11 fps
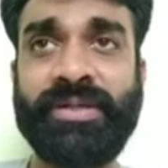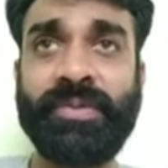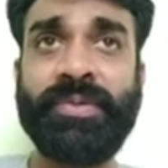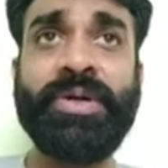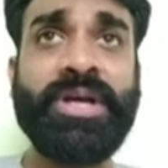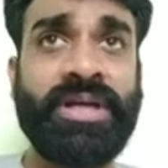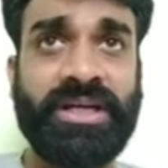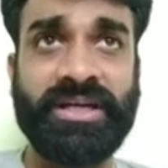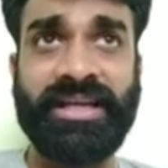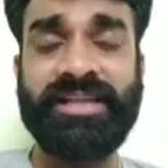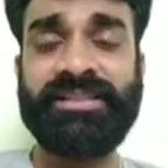to
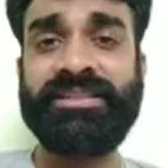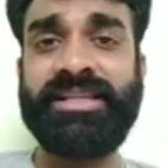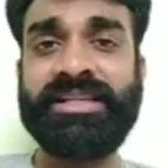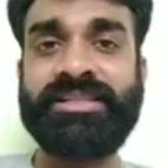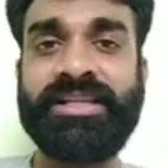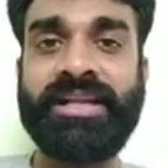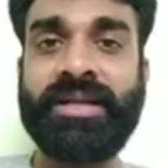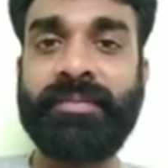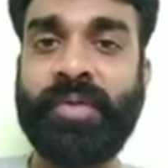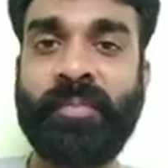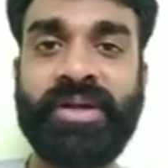get the things done at a
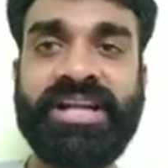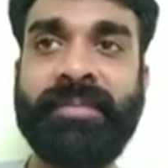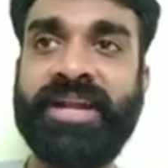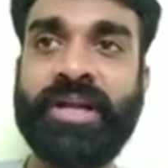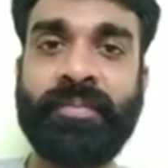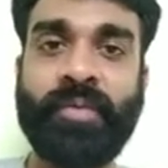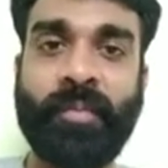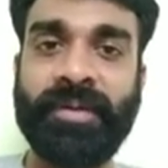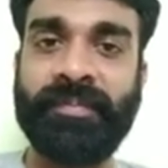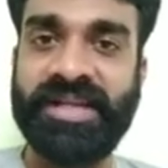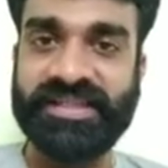proper time and at a
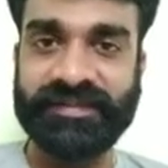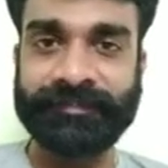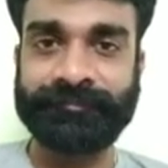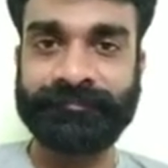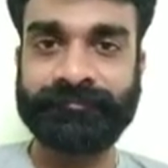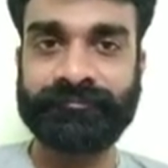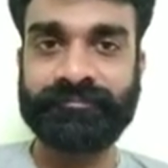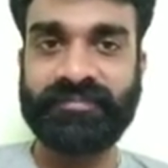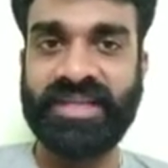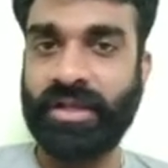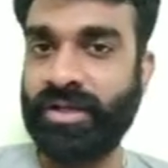proper place.
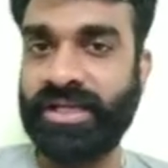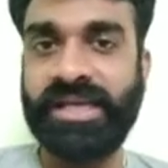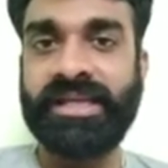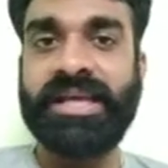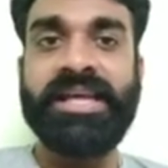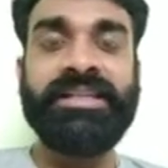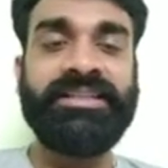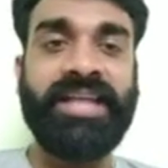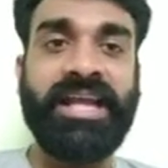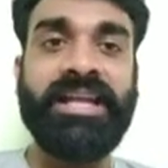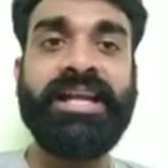Okay,
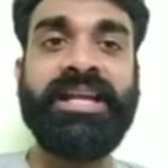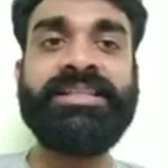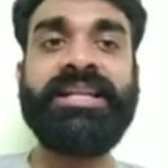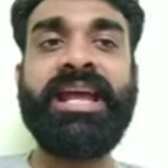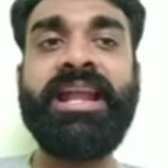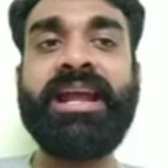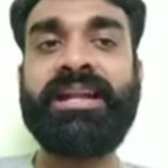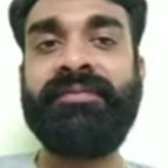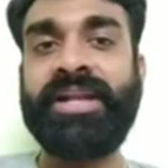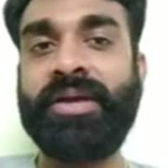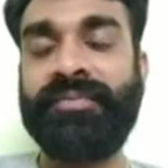then it is an end
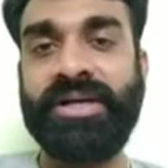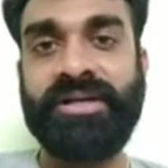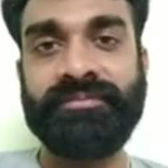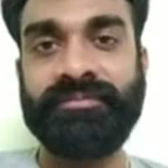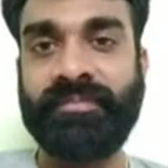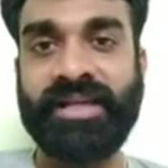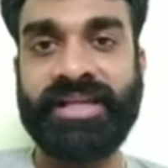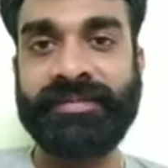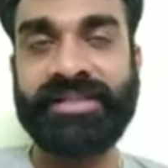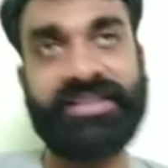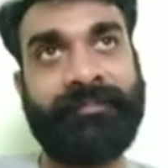activity of a
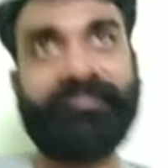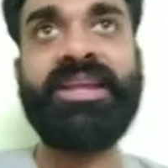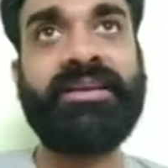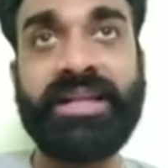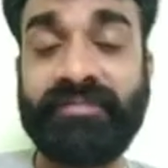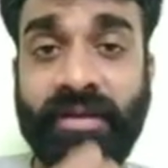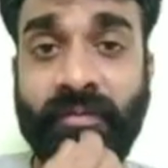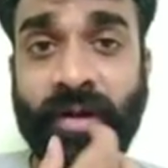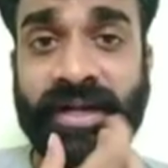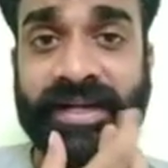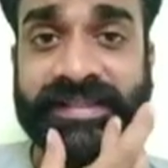management. See, that we have
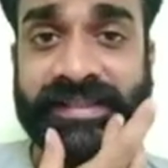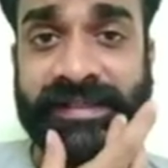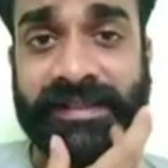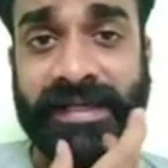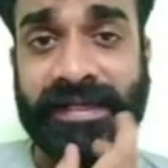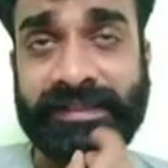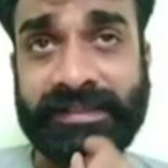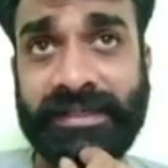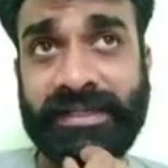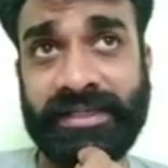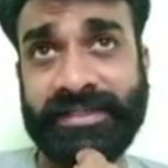already seen here,
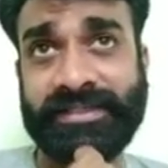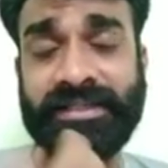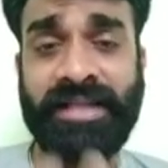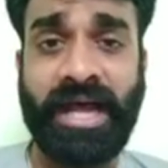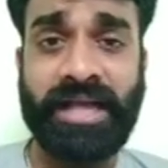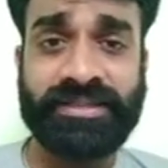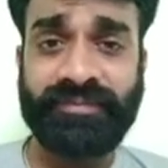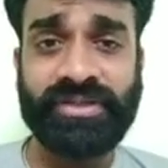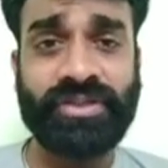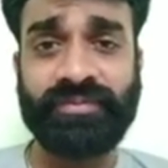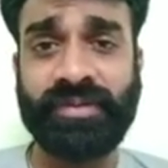that it is the last
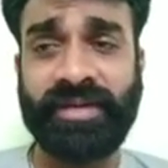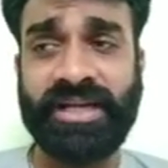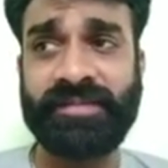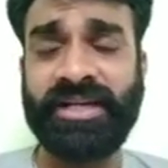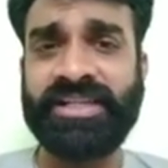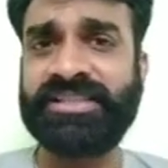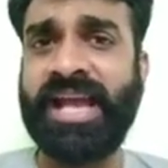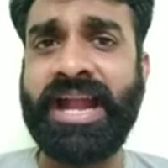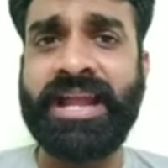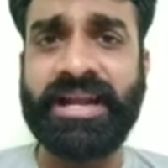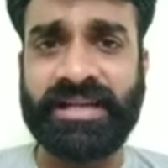function of the management, it is the
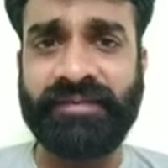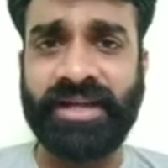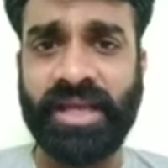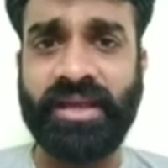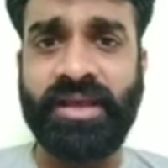end activity,